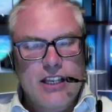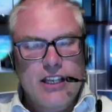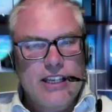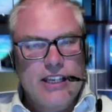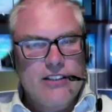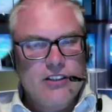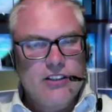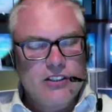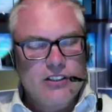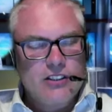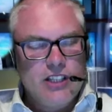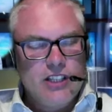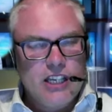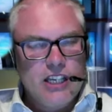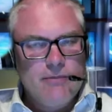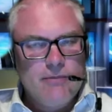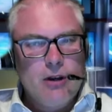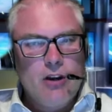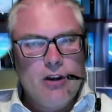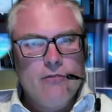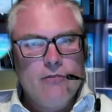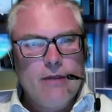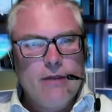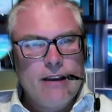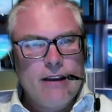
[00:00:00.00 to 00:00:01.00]

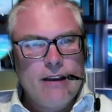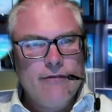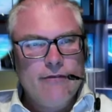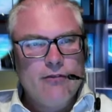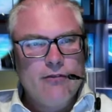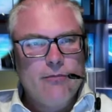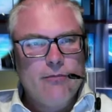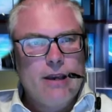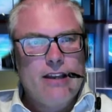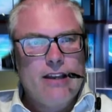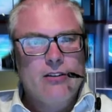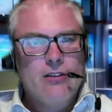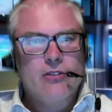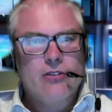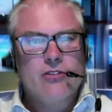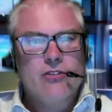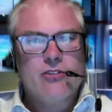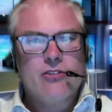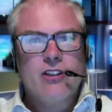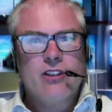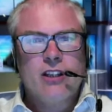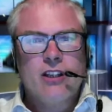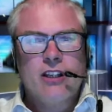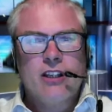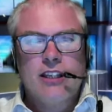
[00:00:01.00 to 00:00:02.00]
Tadibo,
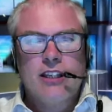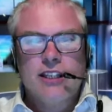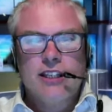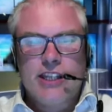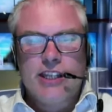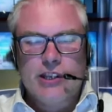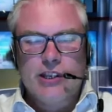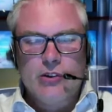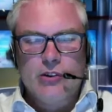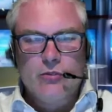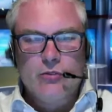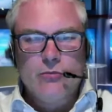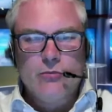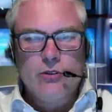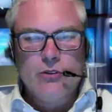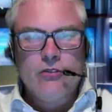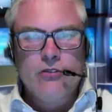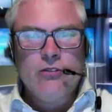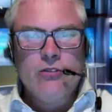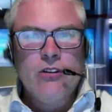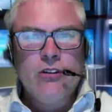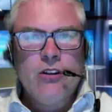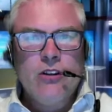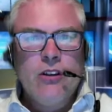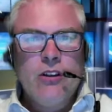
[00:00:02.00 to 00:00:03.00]
Mavropanos, Kilman,
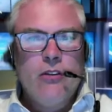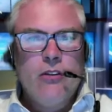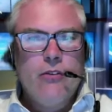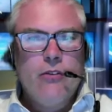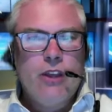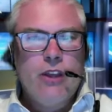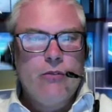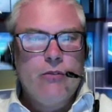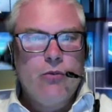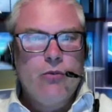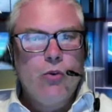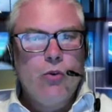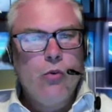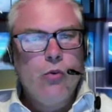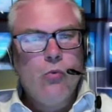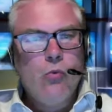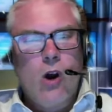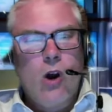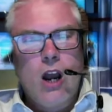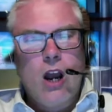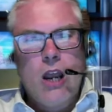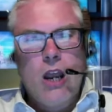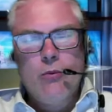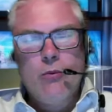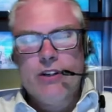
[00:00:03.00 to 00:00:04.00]
they're all what
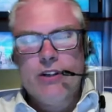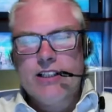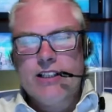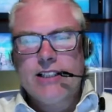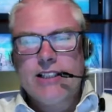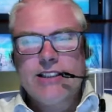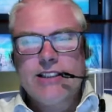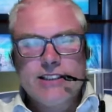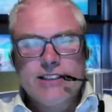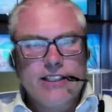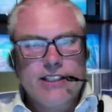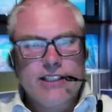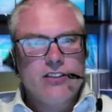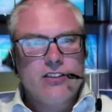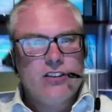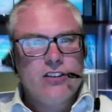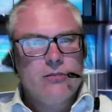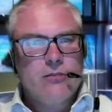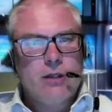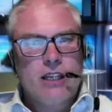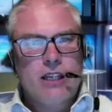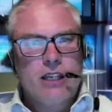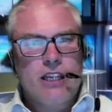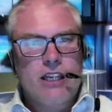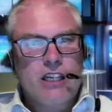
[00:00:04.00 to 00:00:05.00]
I would consider to
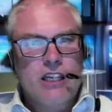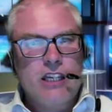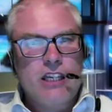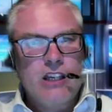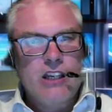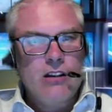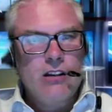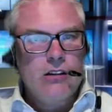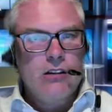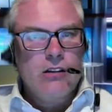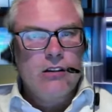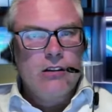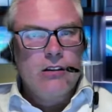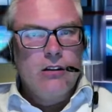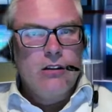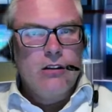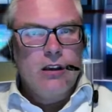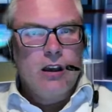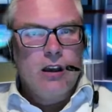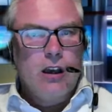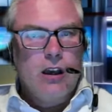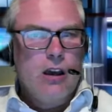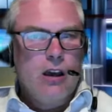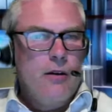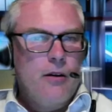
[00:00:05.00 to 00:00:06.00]
be
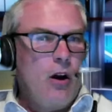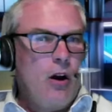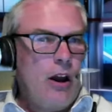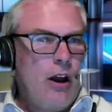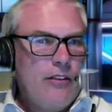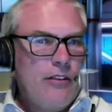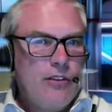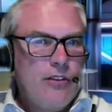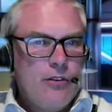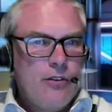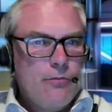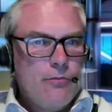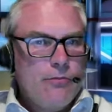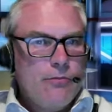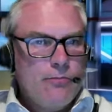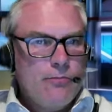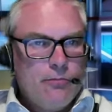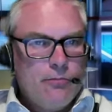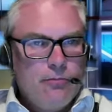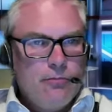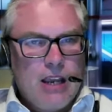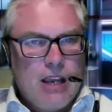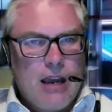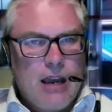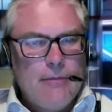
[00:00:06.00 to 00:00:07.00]
either
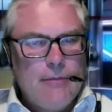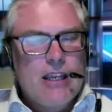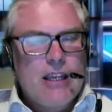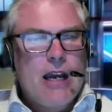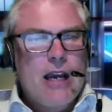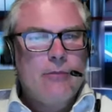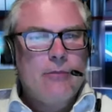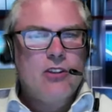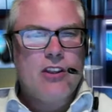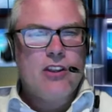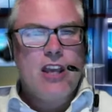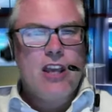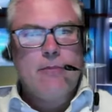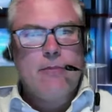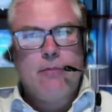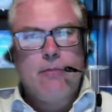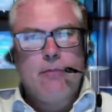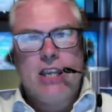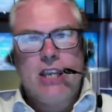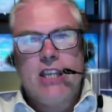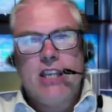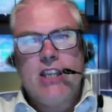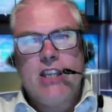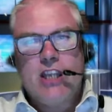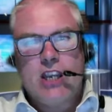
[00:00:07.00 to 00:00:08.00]
coming up to their
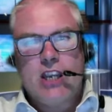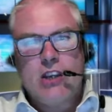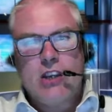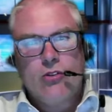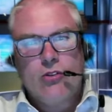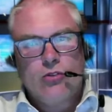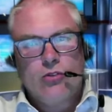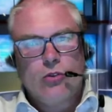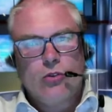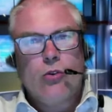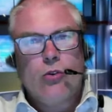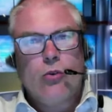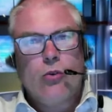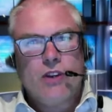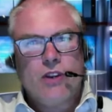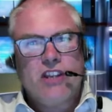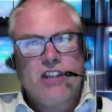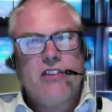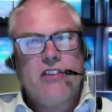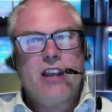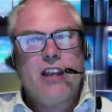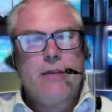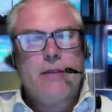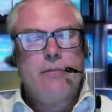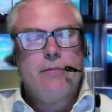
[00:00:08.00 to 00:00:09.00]
peak years or in
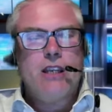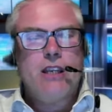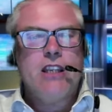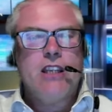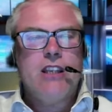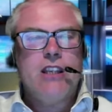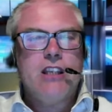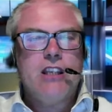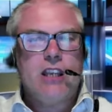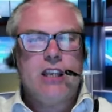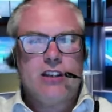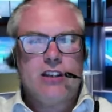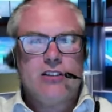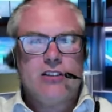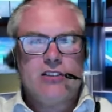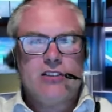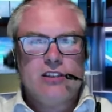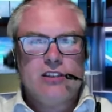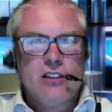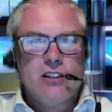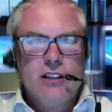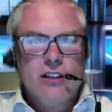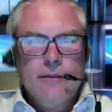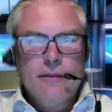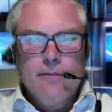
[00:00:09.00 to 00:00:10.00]
their peak years.
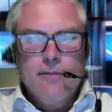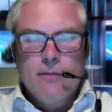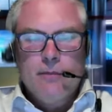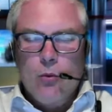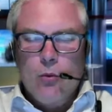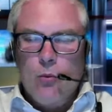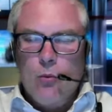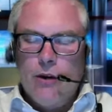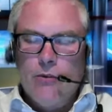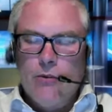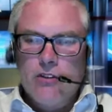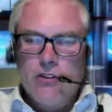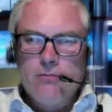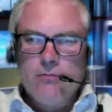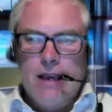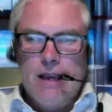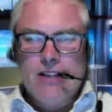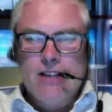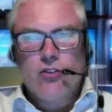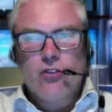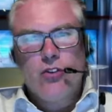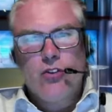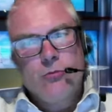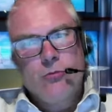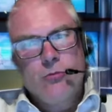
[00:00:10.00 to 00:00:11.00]
Whereas
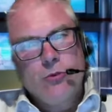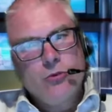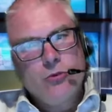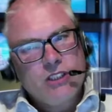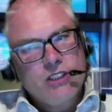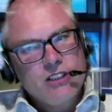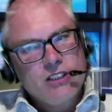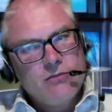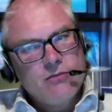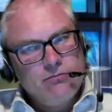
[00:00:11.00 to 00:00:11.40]
Mats Hummels is